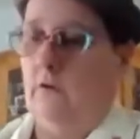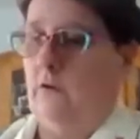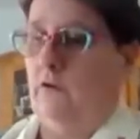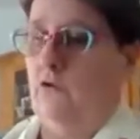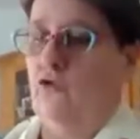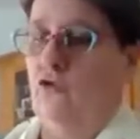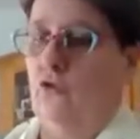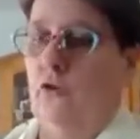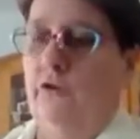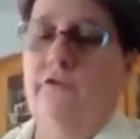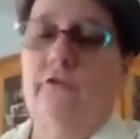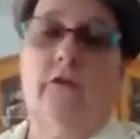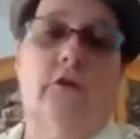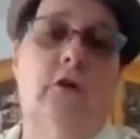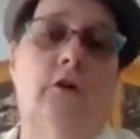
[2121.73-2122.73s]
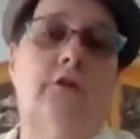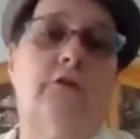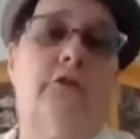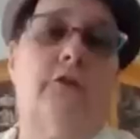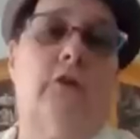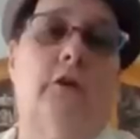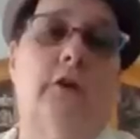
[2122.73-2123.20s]
A choice lot
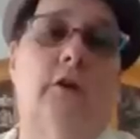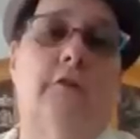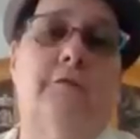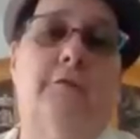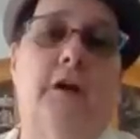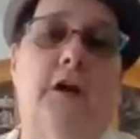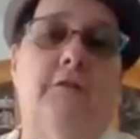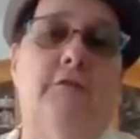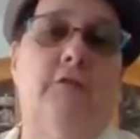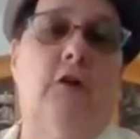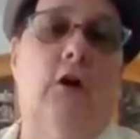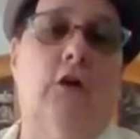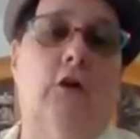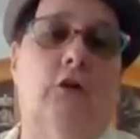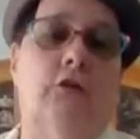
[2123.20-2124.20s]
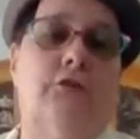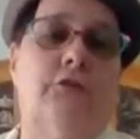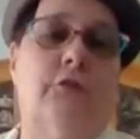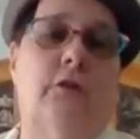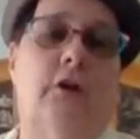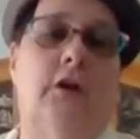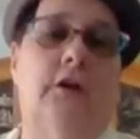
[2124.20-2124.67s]
starting at
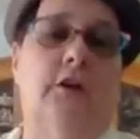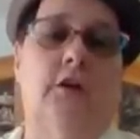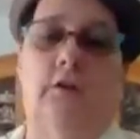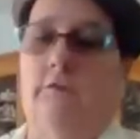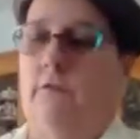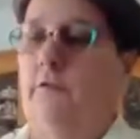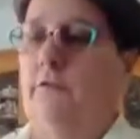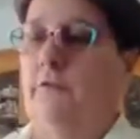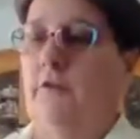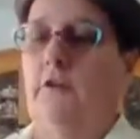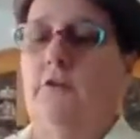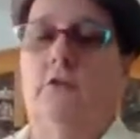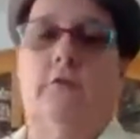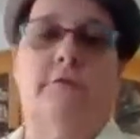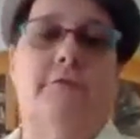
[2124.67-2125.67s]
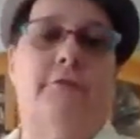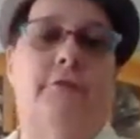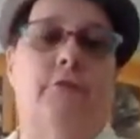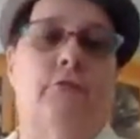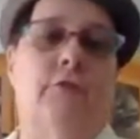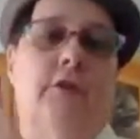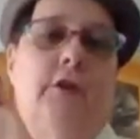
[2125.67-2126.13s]
$5. I have a set of
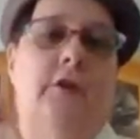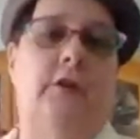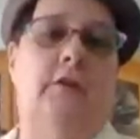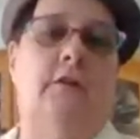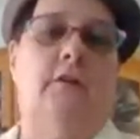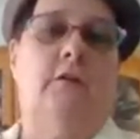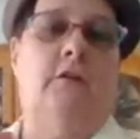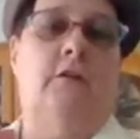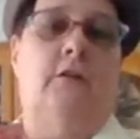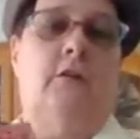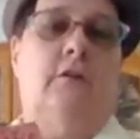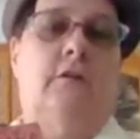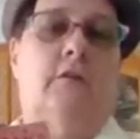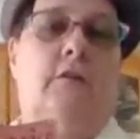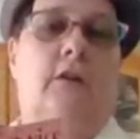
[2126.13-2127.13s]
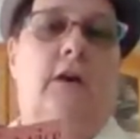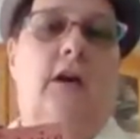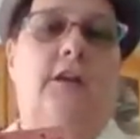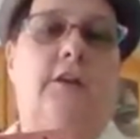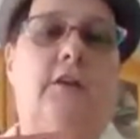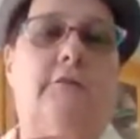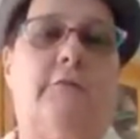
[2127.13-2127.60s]
three
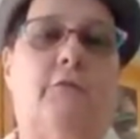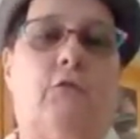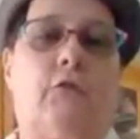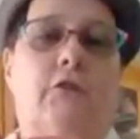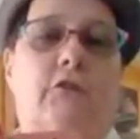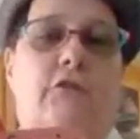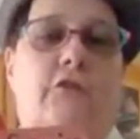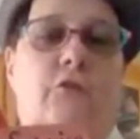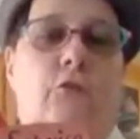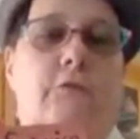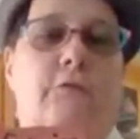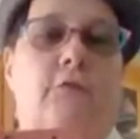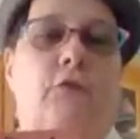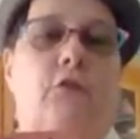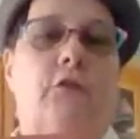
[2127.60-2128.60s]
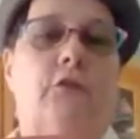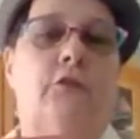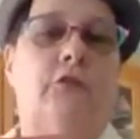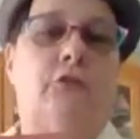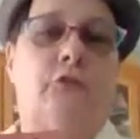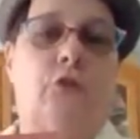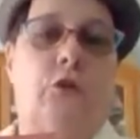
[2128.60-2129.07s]
1942
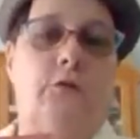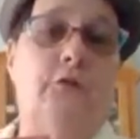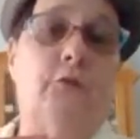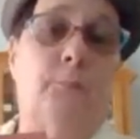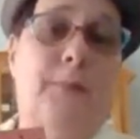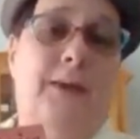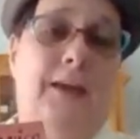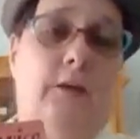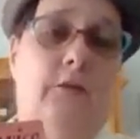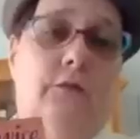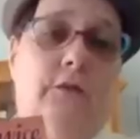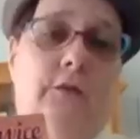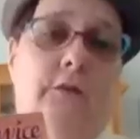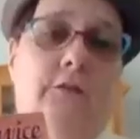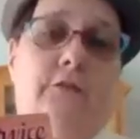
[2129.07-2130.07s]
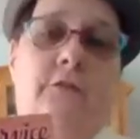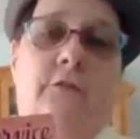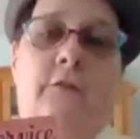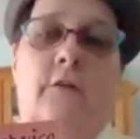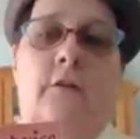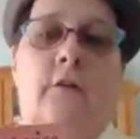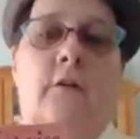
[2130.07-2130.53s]
Foreign Service magazines.
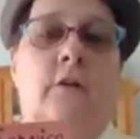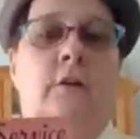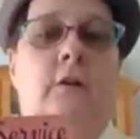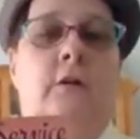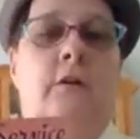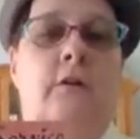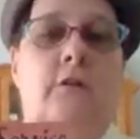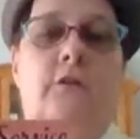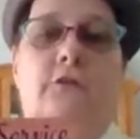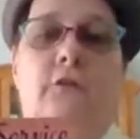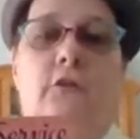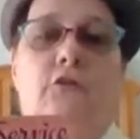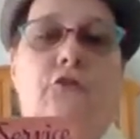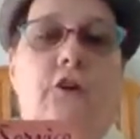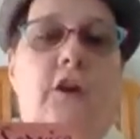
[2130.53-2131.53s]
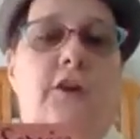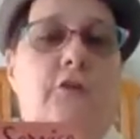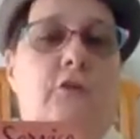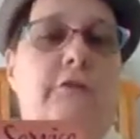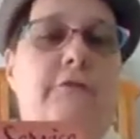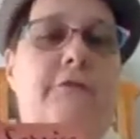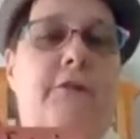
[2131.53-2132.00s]
These are
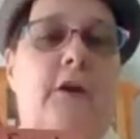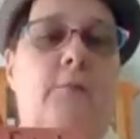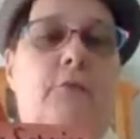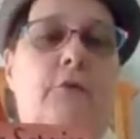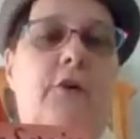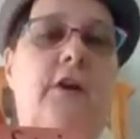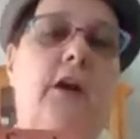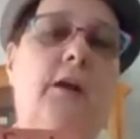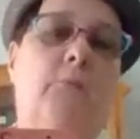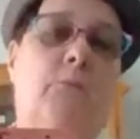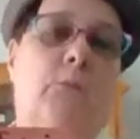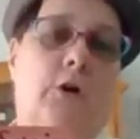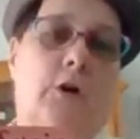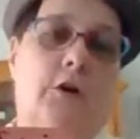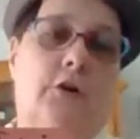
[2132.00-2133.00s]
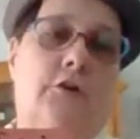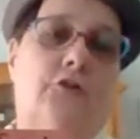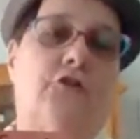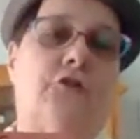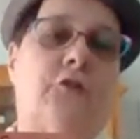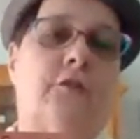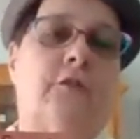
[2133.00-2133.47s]
January, February, and
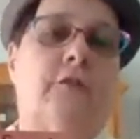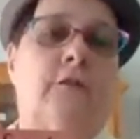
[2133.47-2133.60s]
March.